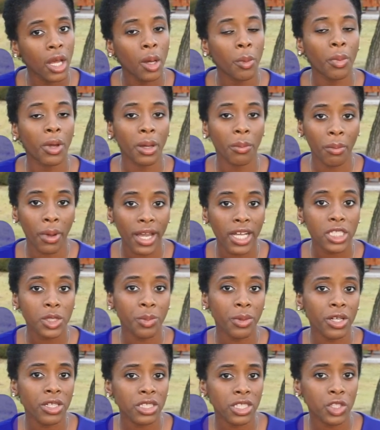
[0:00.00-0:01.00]
but in my
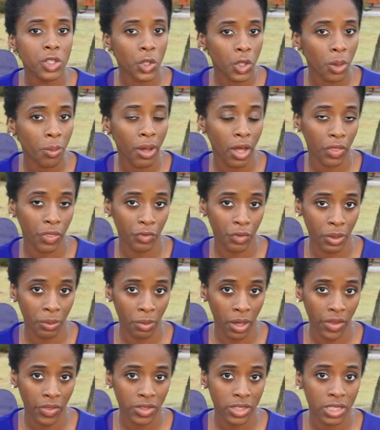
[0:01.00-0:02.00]
experience, it took about 3
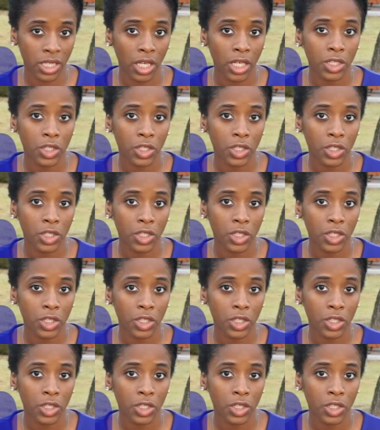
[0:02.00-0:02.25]
months.